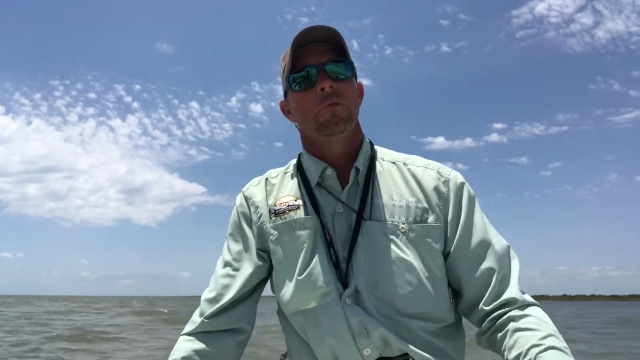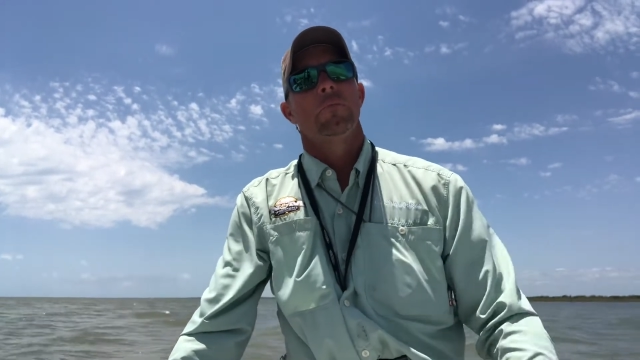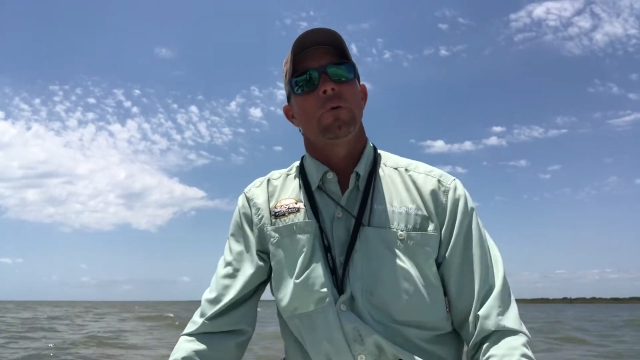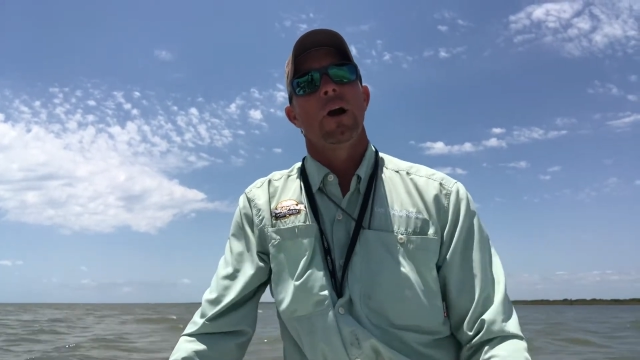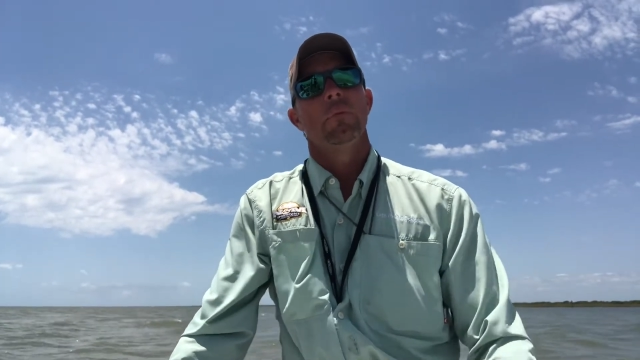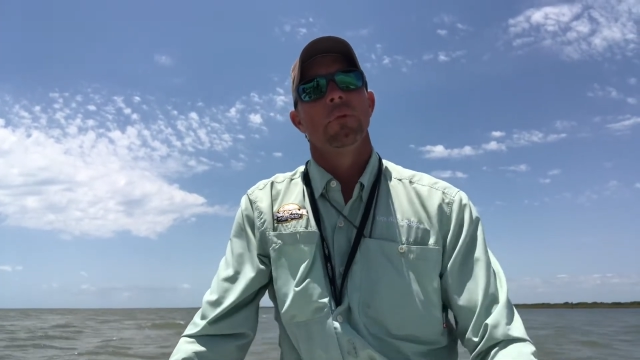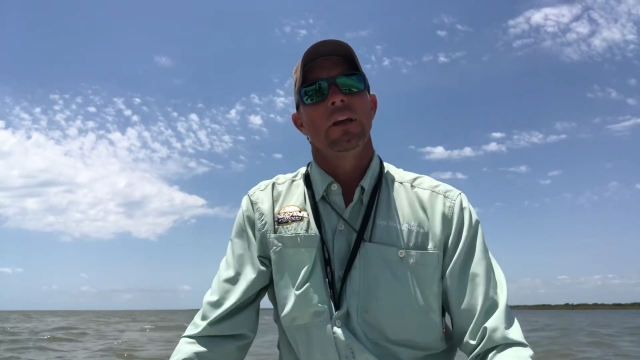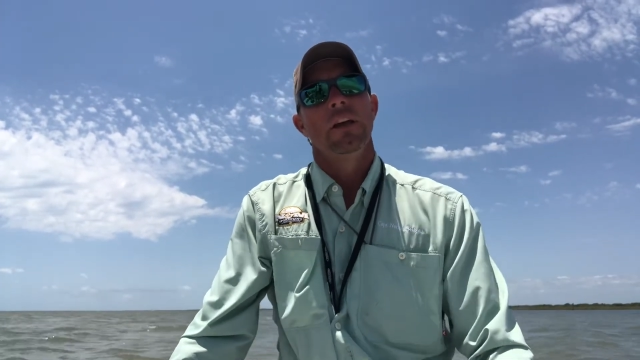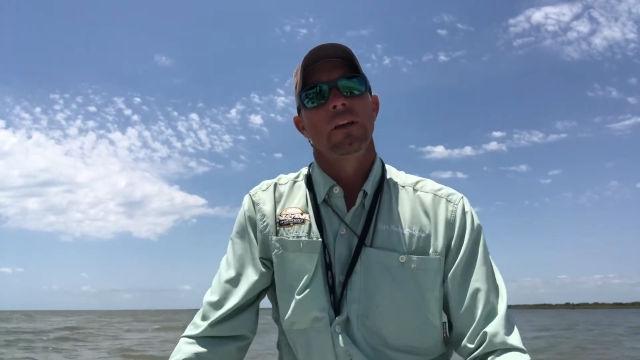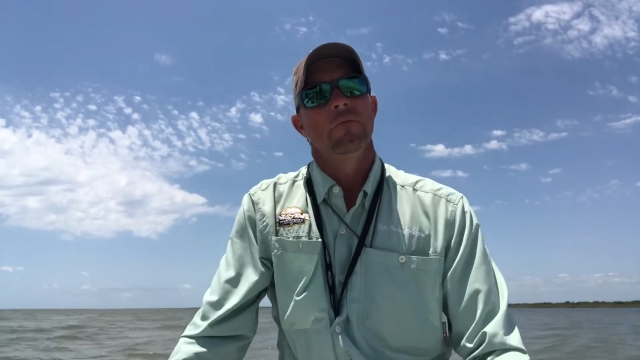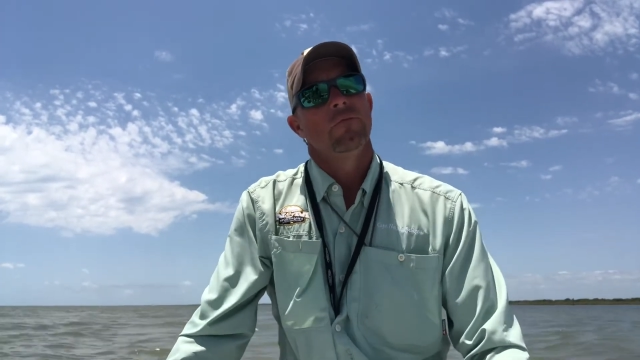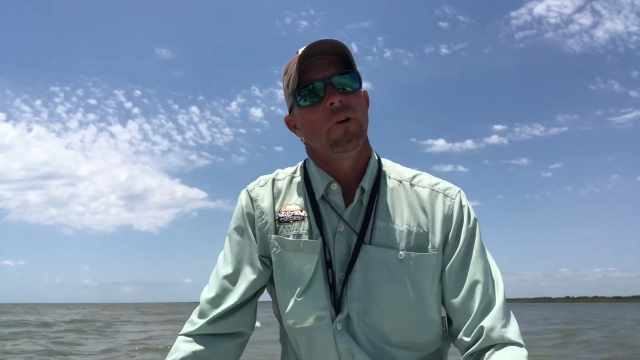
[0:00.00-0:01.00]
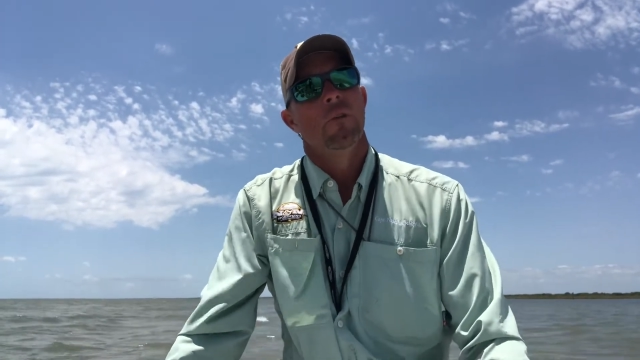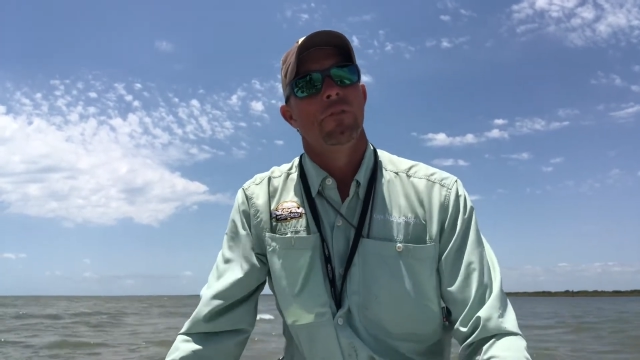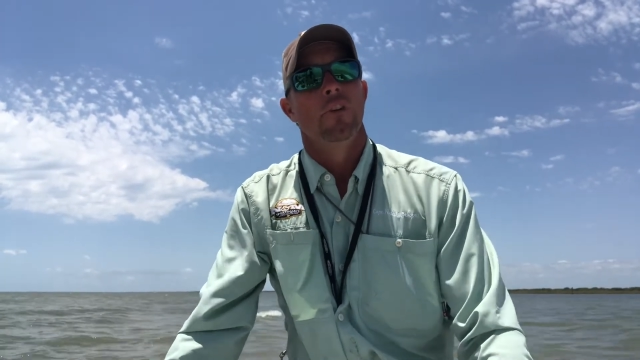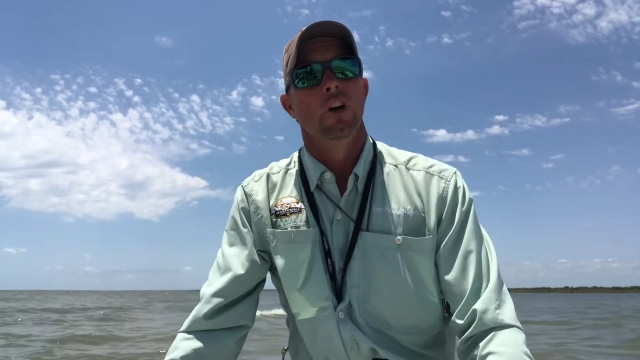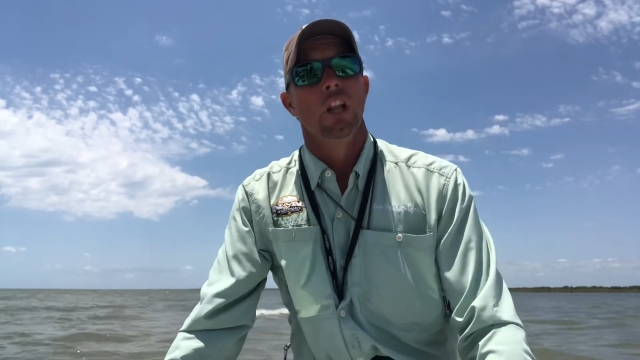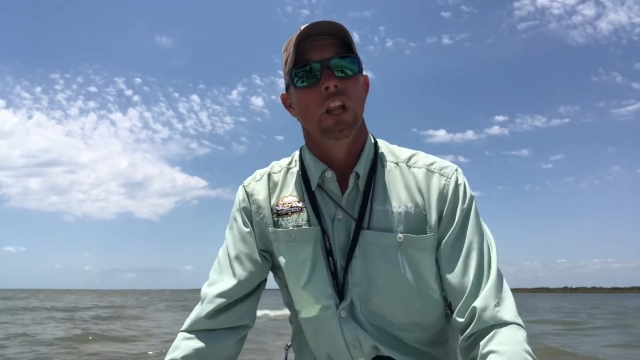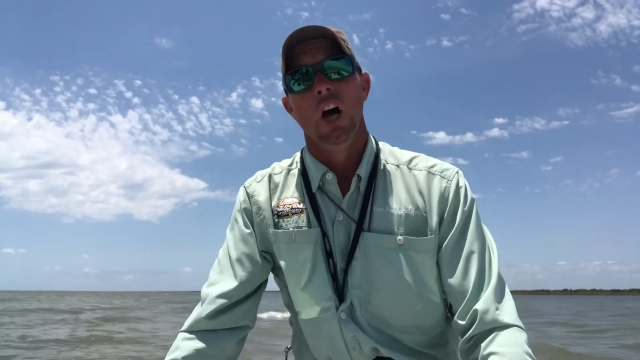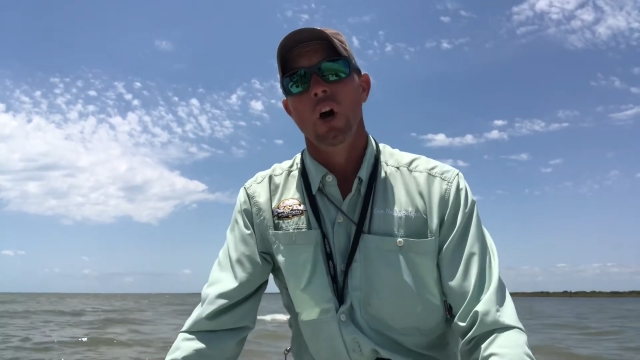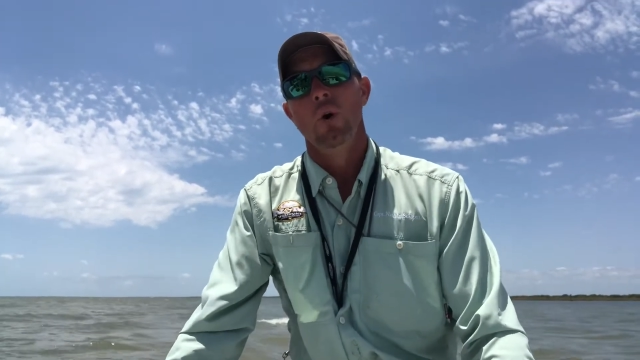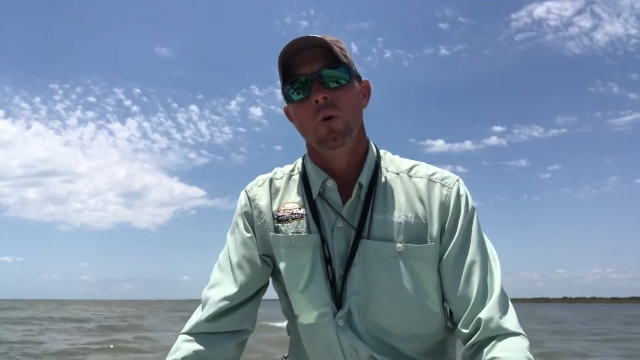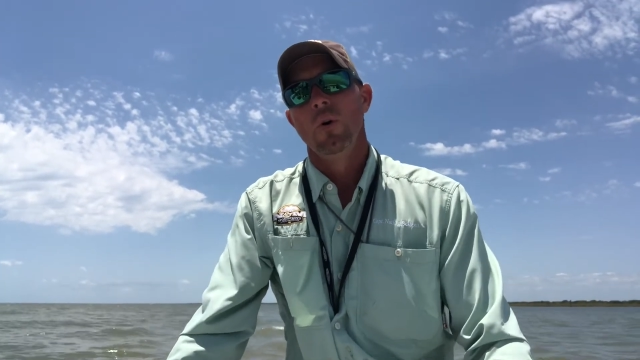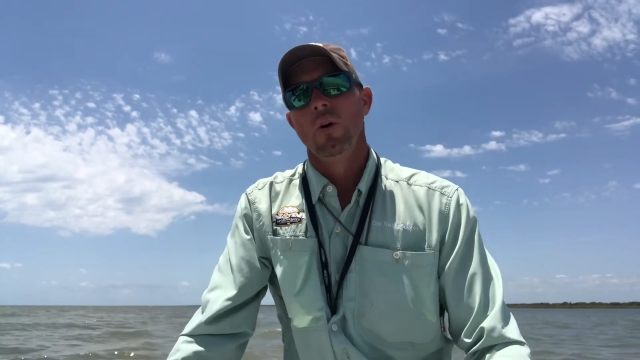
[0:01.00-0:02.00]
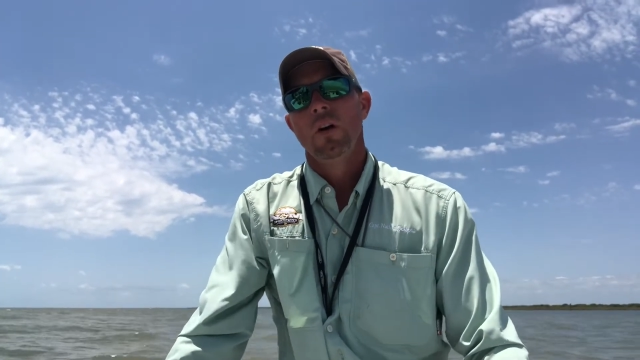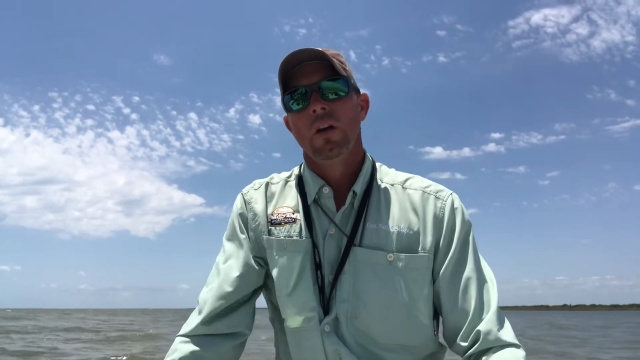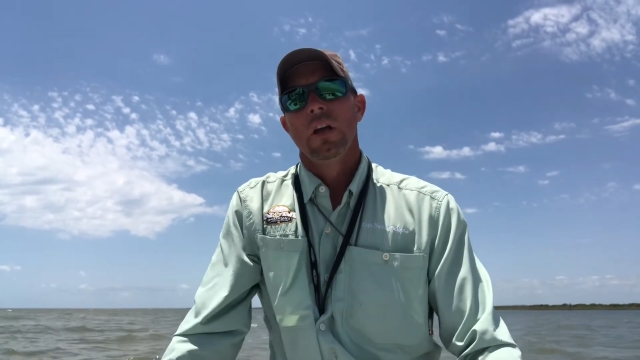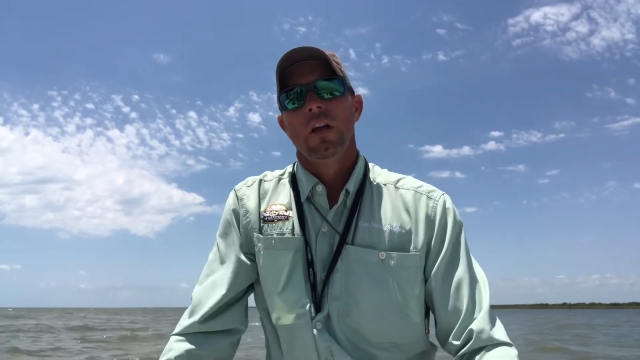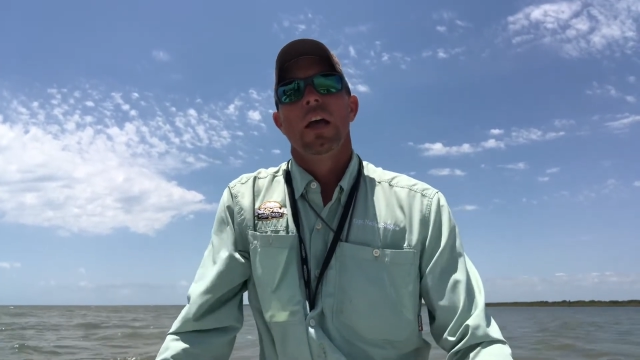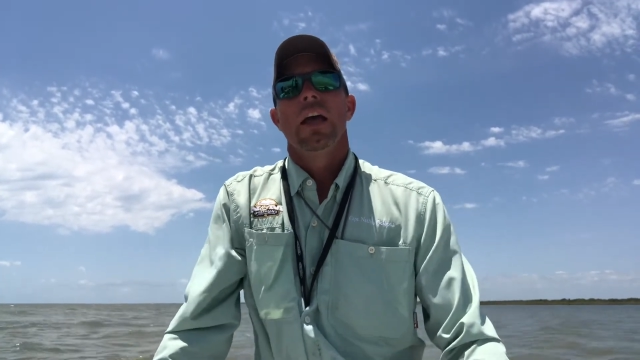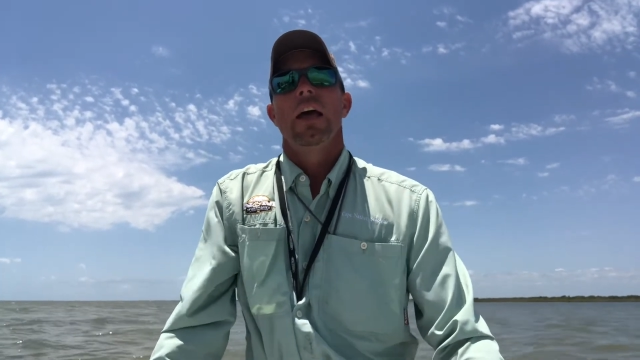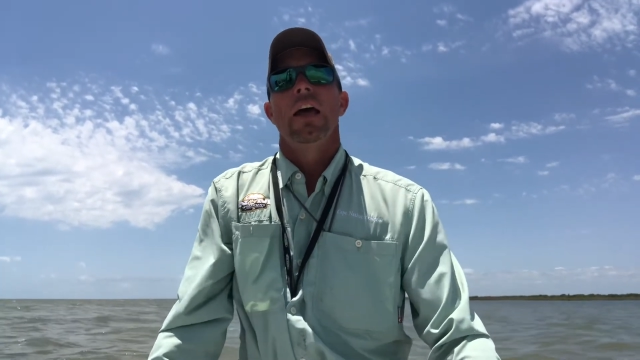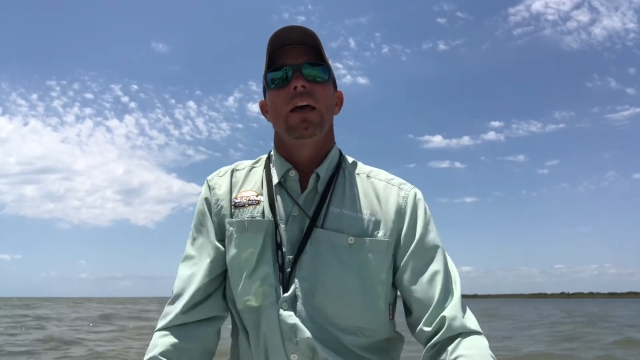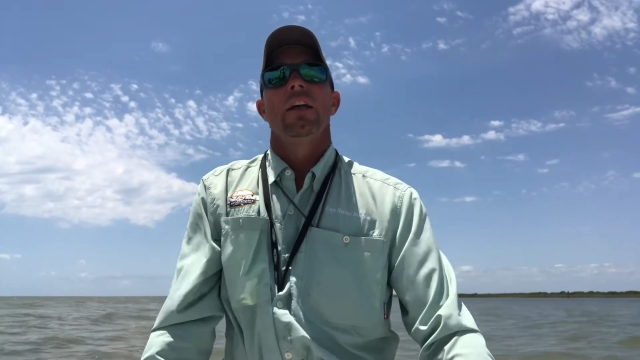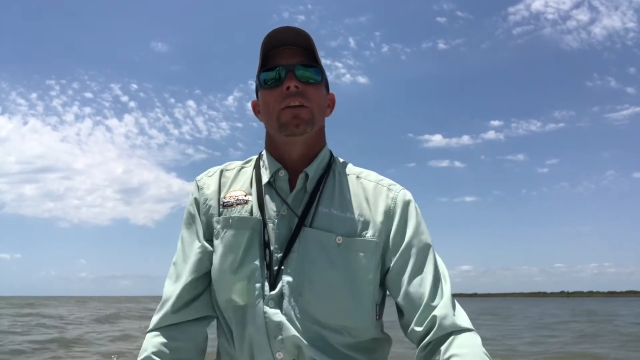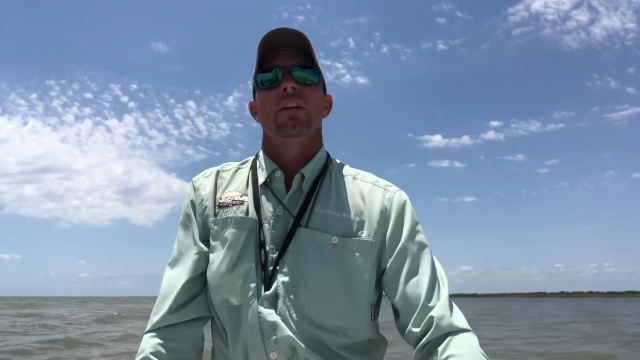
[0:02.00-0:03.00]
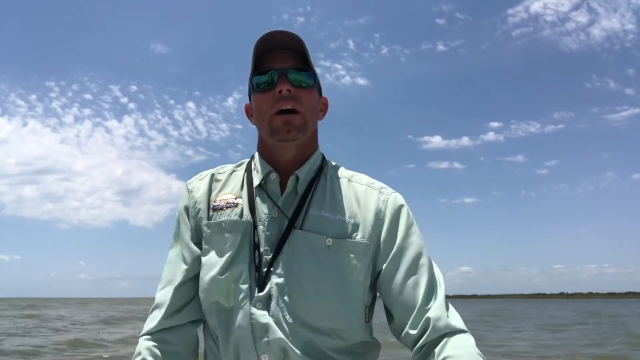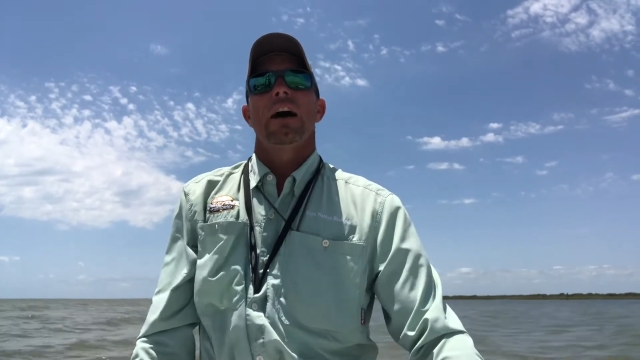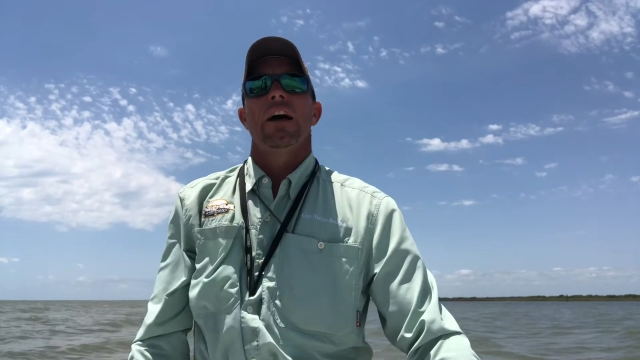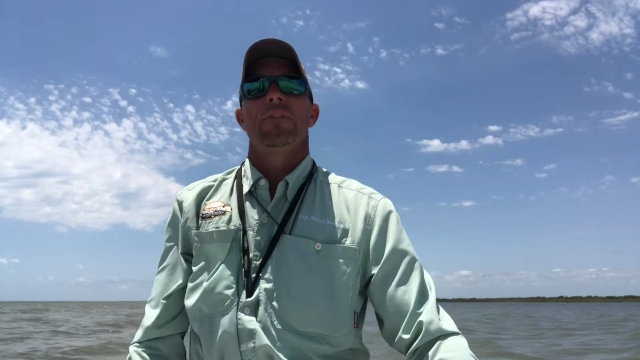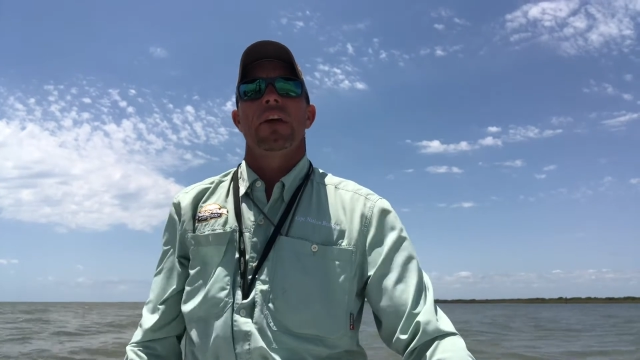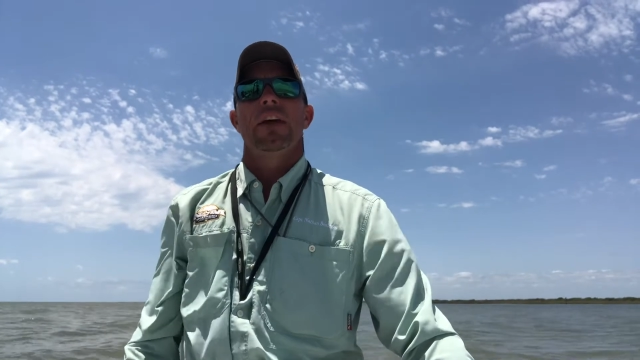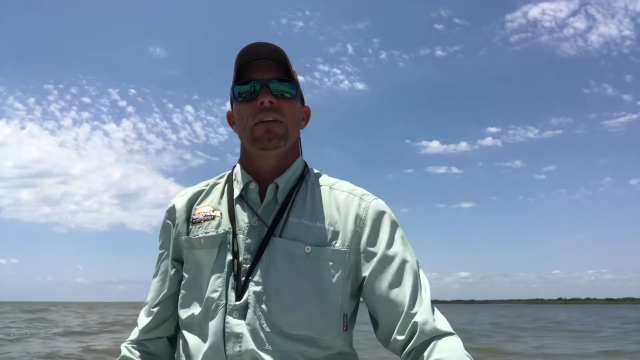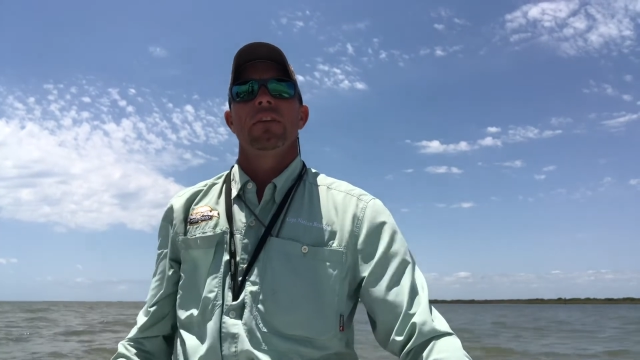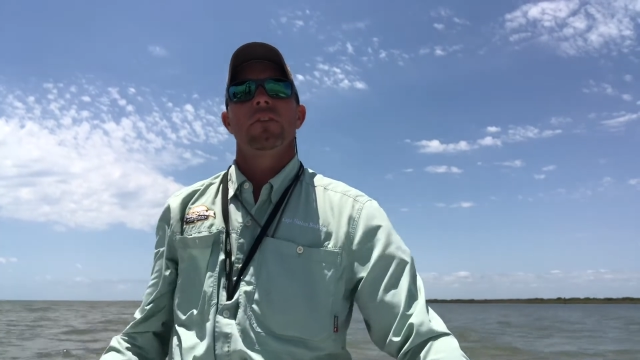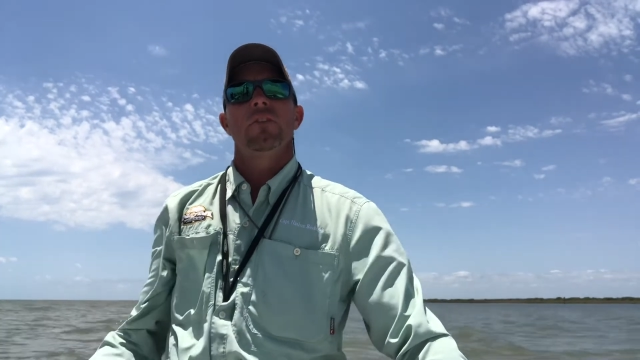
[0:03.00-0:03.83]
probably a foot low. And I think